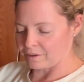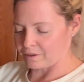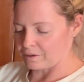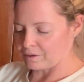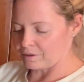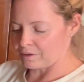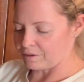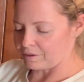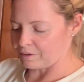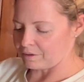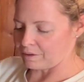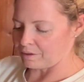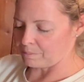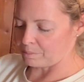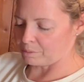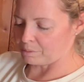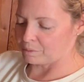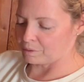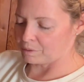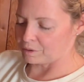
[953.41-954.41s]
on the
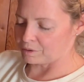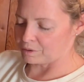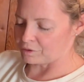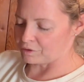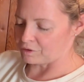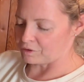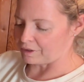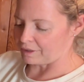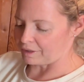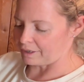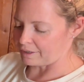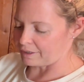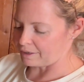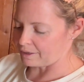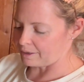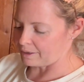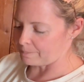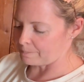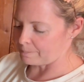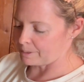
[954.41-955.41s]
porch and light it
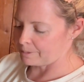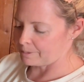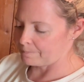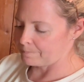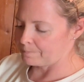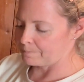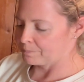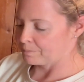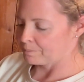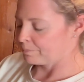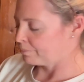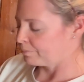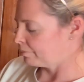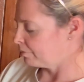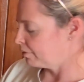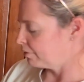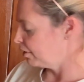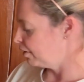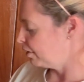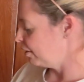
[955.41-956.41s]
up.
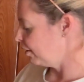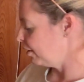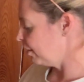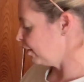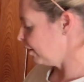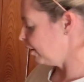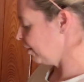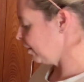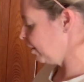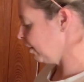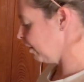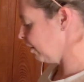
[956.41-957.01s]
Trying